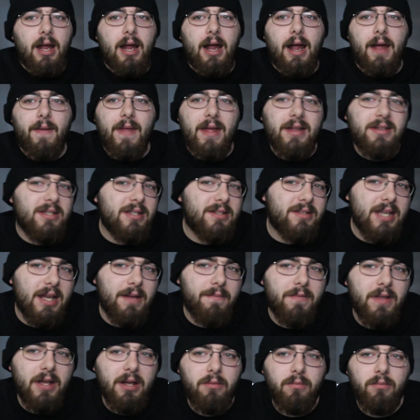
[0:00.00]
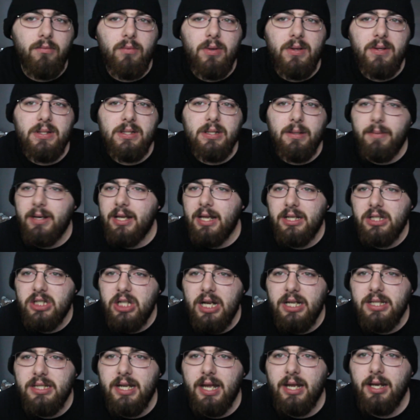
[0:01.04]
And that's the same thing with somebody like
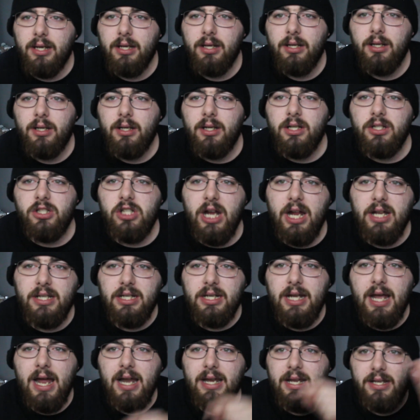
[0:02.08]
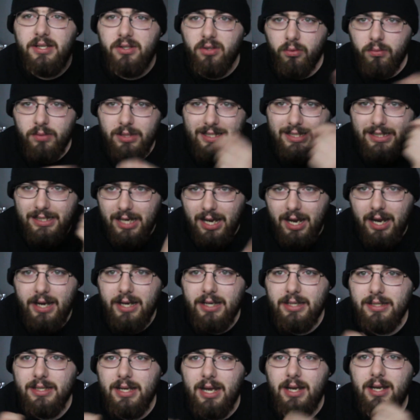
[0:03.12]
Chantic. Chantic had his own
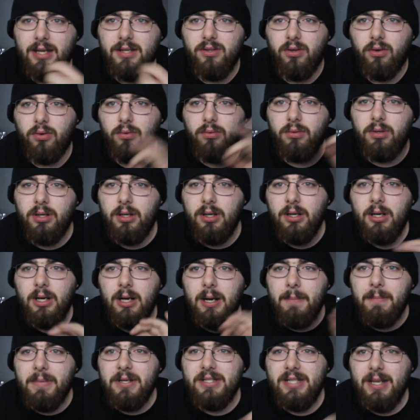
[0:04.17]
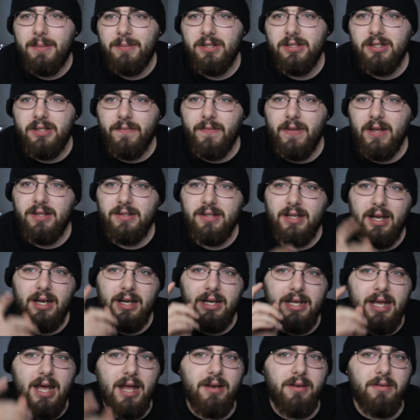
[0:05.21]
signs and his own perceptions of things. And
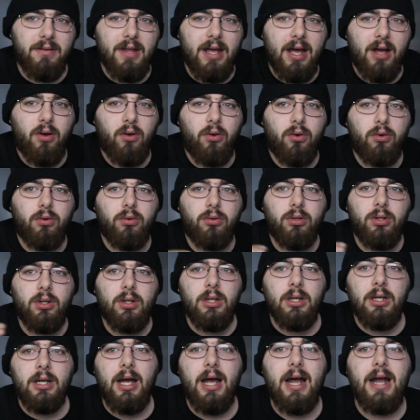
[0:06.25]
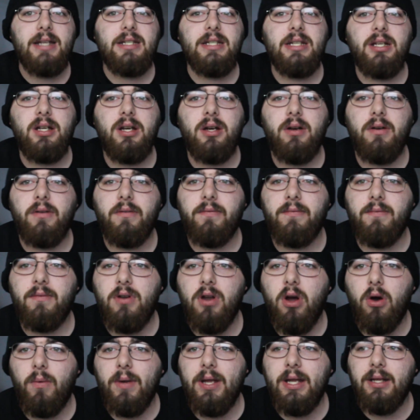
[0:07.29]
again, that whole idea of
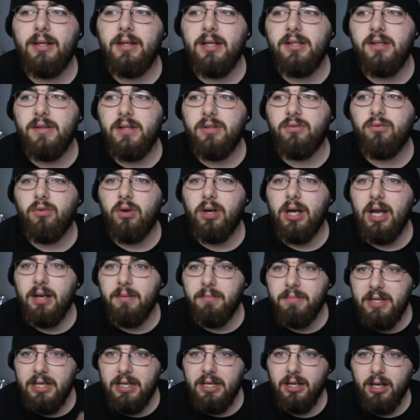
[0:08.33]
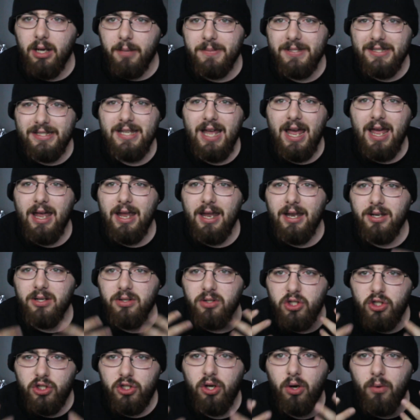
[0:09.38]
knowing that something's wrong and being upset
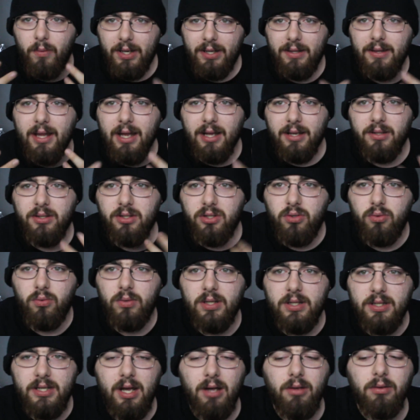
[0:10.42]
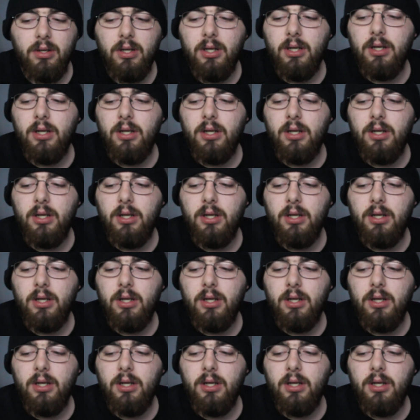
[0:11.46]
and showing that you can tell.